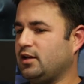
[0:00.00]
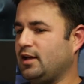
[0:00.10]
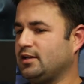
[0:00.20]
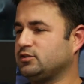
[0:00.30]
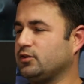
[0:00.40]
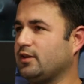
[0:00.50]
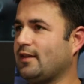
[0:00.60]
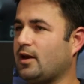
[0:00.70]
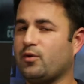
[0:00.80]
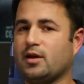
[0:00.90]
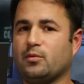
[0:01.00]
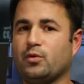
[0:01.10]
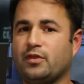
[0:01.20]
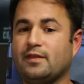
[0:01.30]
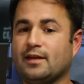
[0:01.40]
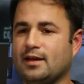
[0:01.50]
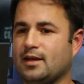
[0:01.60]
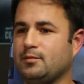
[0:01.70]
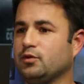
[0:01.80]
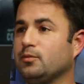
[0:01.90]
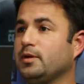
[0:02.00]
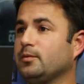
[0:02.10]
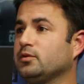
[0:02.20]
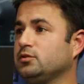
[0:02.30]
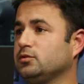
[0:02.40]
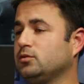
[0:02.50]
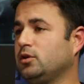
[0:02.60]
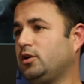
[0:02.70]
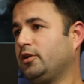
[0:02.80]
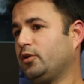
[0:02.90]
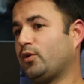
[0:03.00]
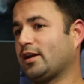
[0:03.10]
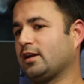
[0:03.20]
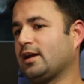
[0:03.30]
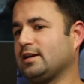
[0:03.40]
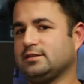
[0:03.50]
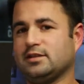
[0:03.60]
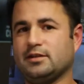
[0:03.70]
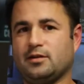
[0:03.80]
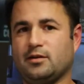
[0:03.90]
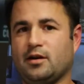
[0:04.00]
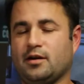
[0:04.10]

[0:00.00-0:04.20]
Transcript: and so then that way within the game you'll be able to recognize it